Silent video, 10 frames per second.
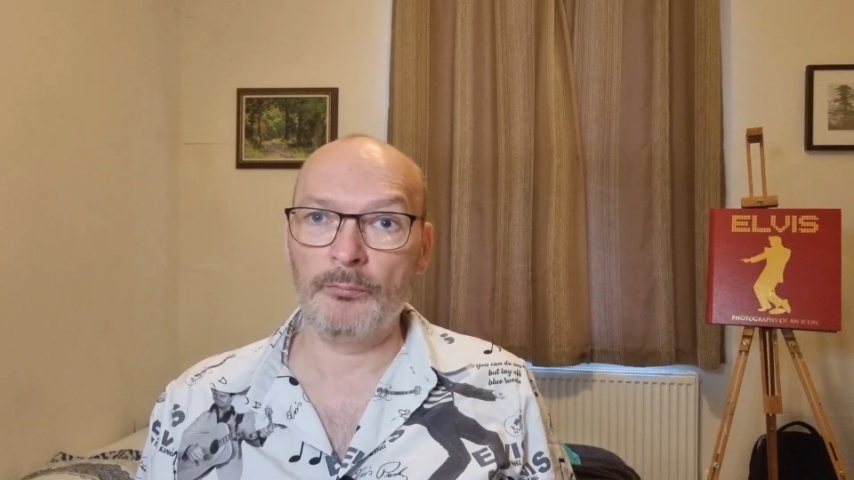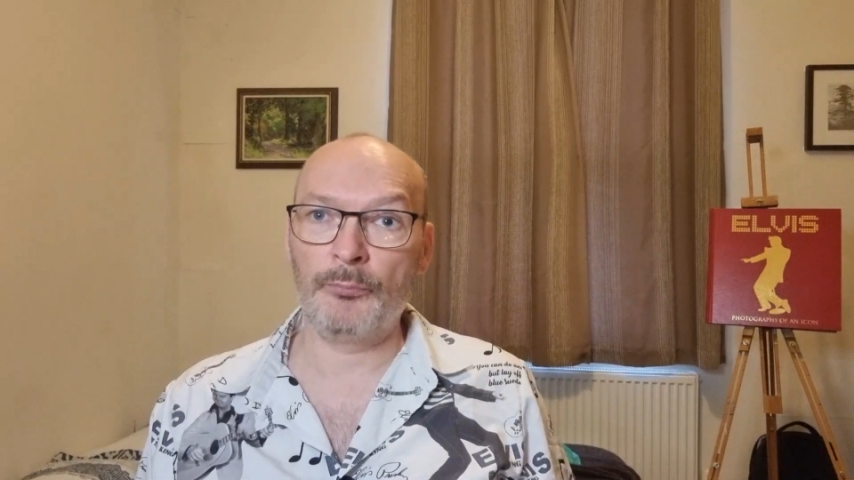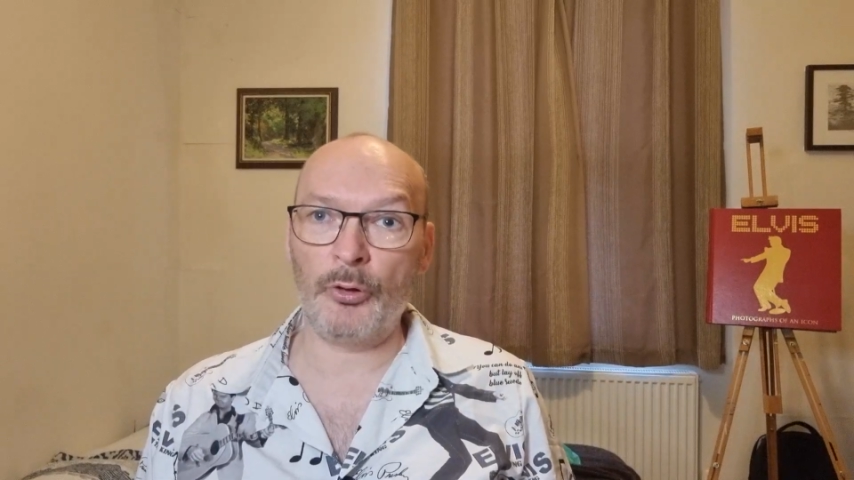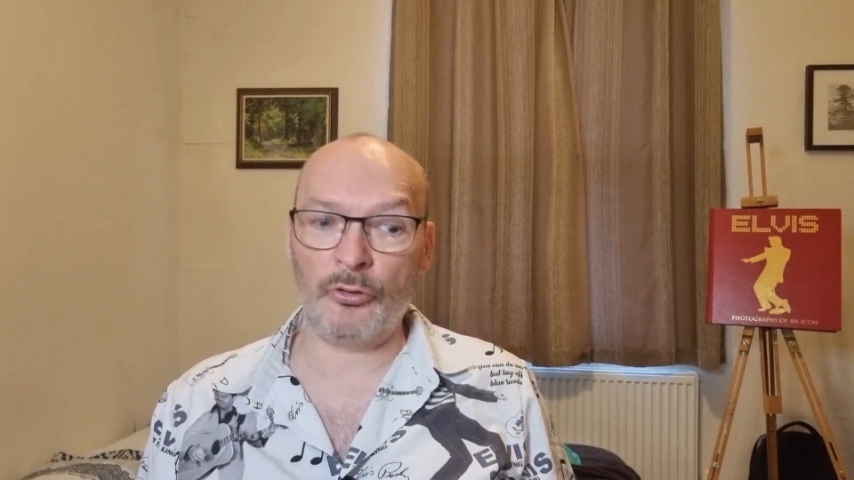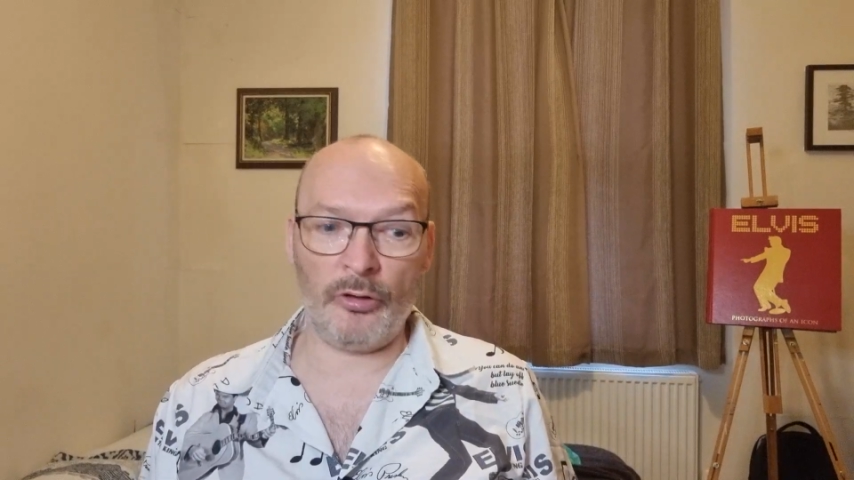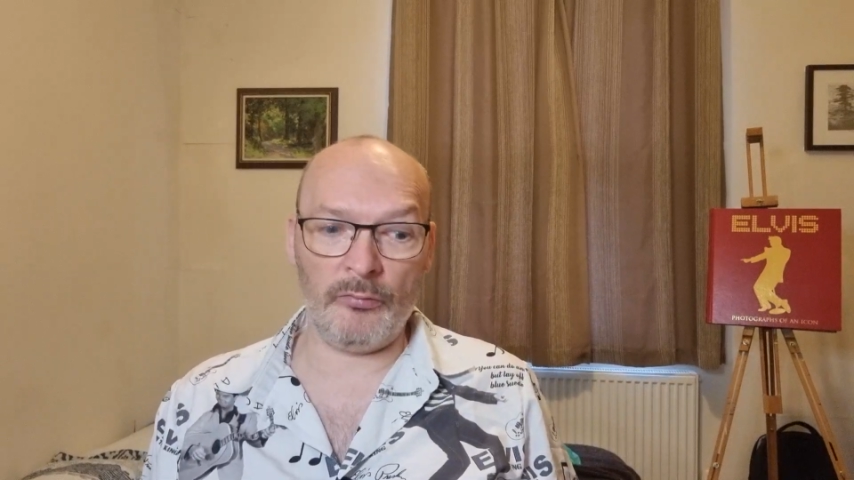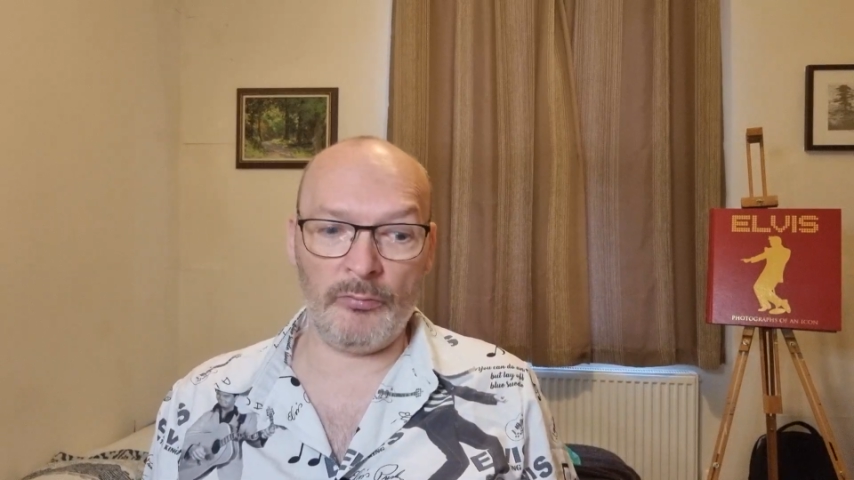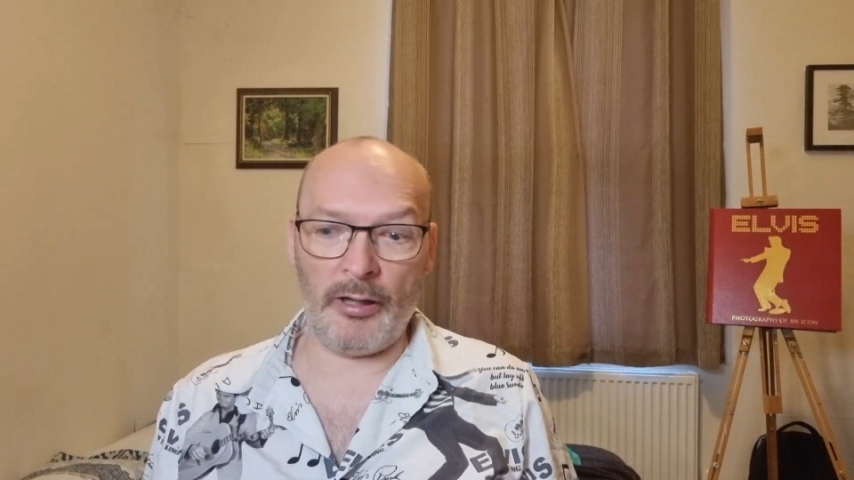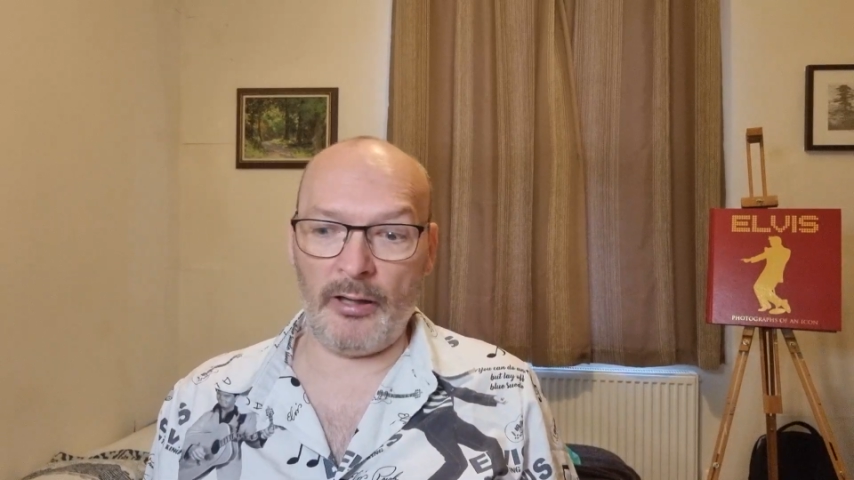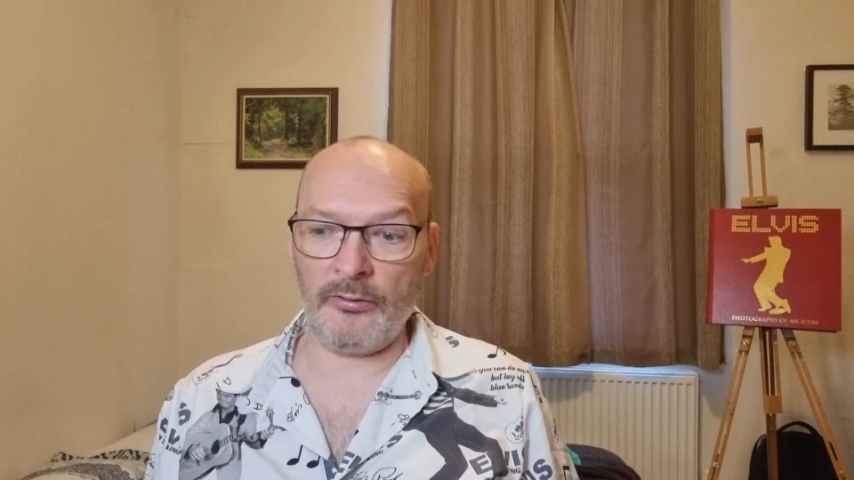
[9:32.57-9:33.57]
budget
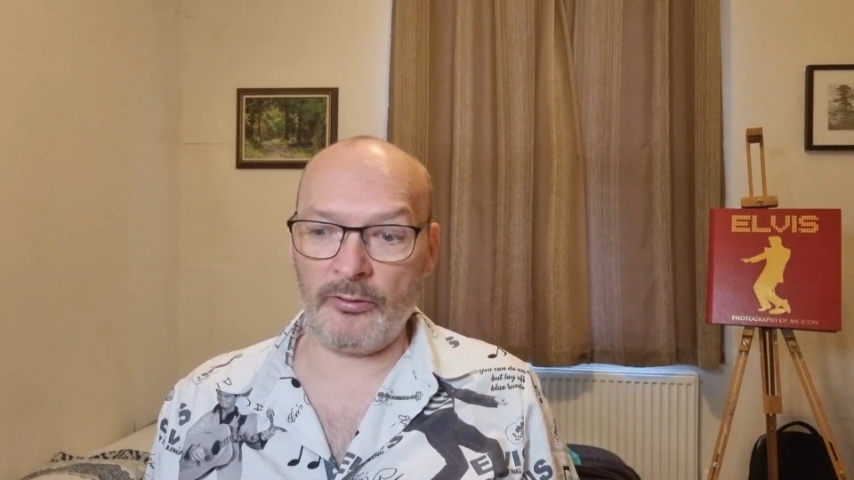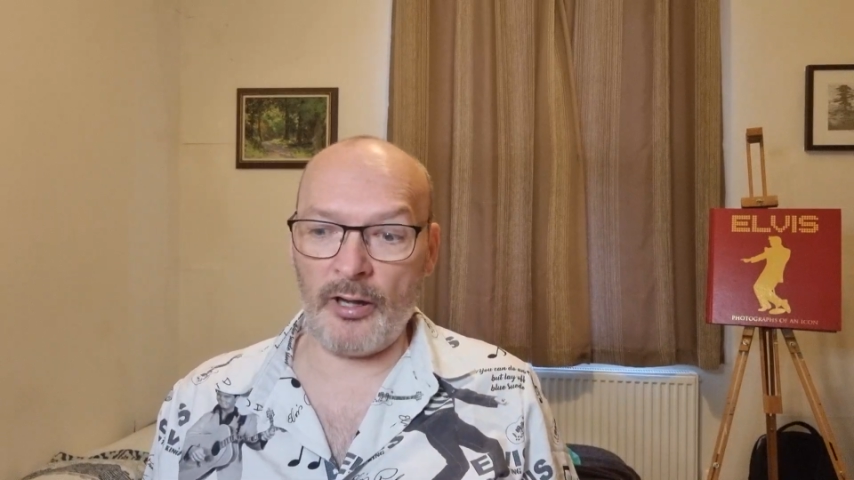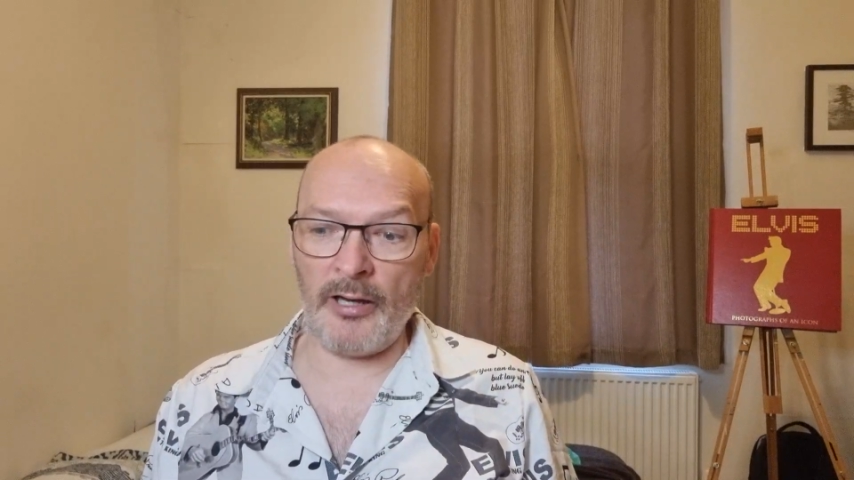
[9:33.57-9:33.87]
release,